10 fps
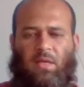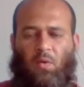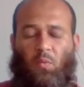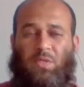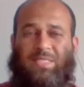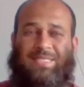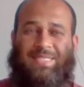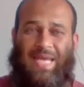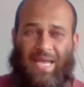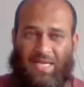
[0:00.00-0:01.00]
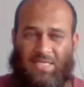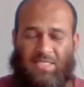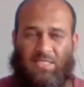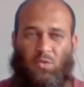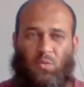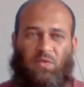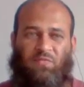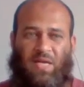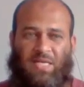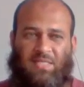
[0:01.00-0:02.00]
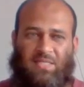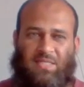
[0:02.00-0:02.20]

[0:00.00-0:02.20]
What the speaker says: which states do we find it